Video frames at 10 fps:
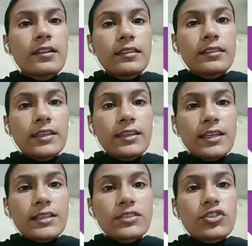The
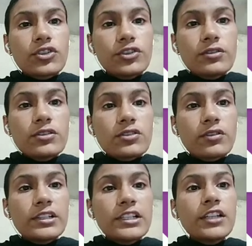next, use
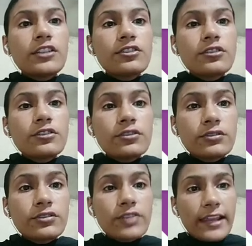only
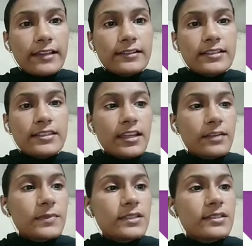2 triangles.
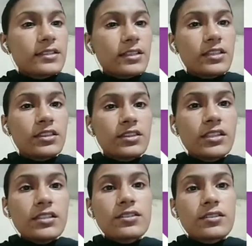That means in
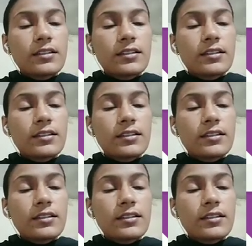this